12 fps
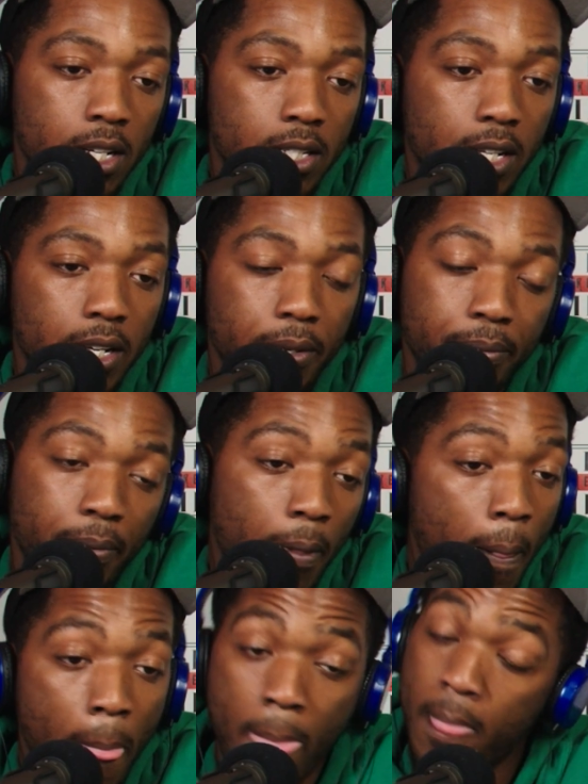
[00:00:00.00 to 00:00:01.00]
It's like
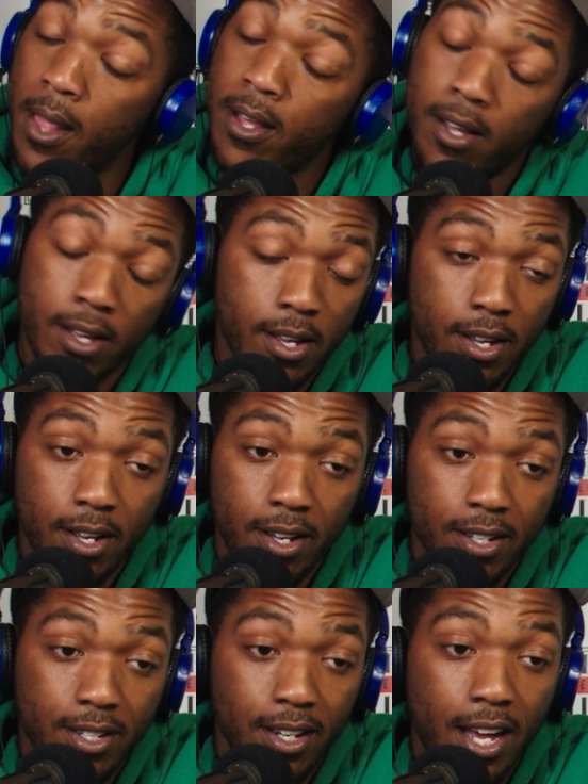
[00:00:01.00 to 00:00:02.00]

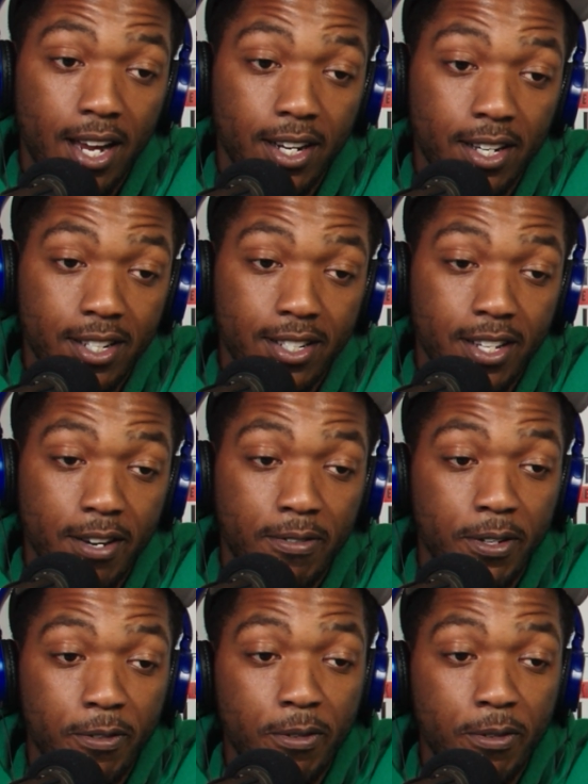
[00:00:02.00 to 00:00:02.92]
it's a lot of it's different.